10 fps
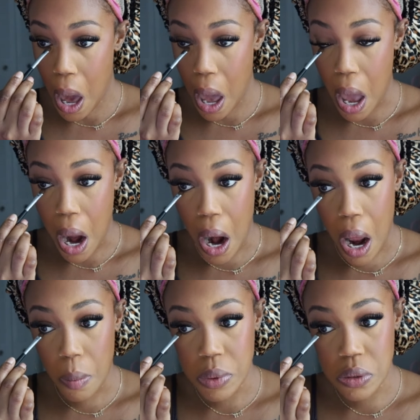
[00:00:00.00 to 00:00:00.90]
And
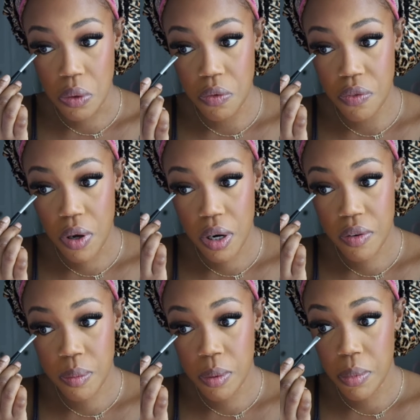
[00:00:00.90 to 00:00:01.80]
I'm so far
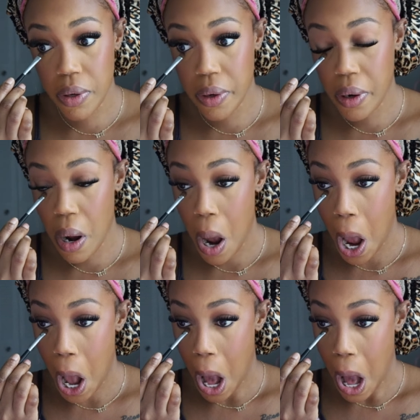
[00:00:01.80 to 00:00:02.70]
from the mirror,
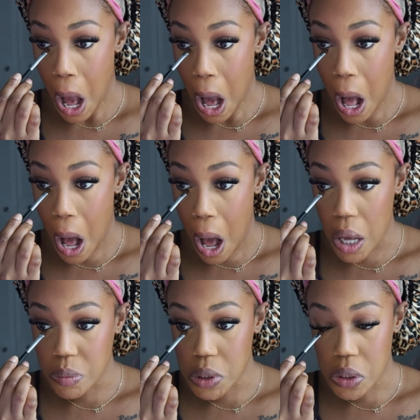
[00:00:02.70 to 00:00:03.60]

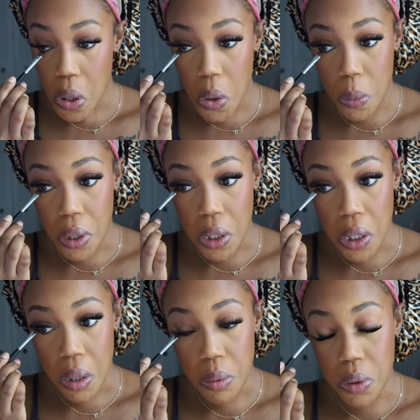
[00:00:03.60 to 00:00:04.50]
I'm just hoping
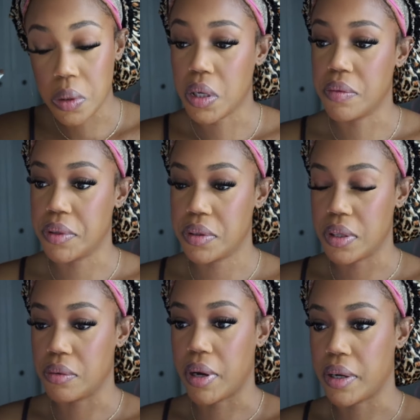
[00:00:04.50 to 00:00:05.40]
that I'm doing
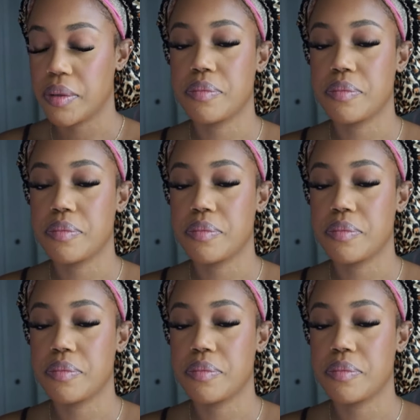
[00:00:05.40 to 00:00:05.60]
everything right.